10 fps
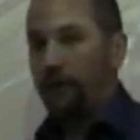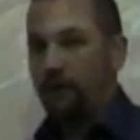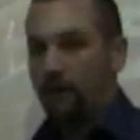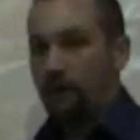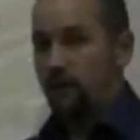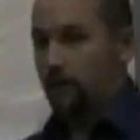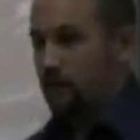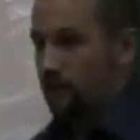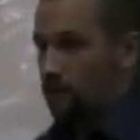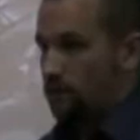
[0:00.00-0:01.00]
Okay?
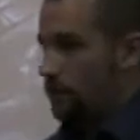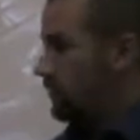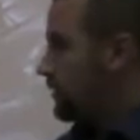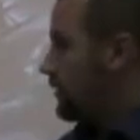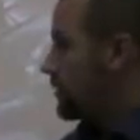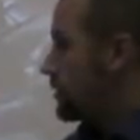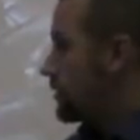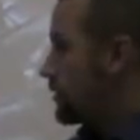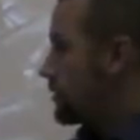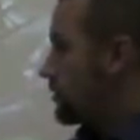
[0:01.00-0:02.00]
This
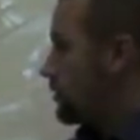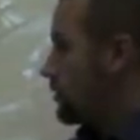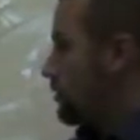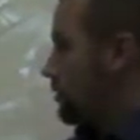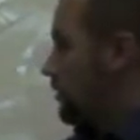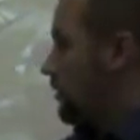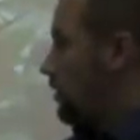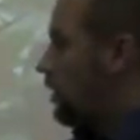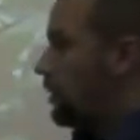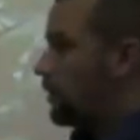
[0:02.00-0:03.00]
is
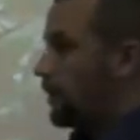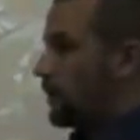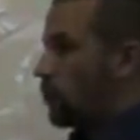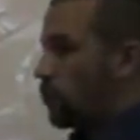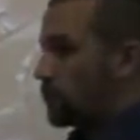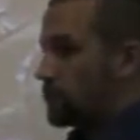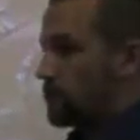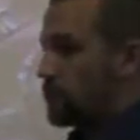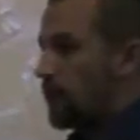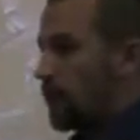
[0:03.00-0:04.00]
online courses,
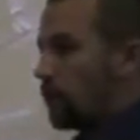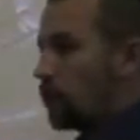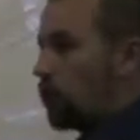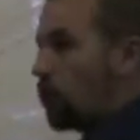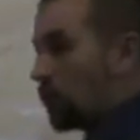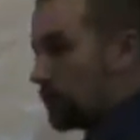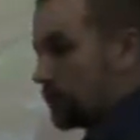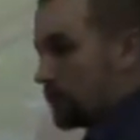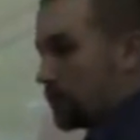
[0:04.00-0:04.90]
entire courses.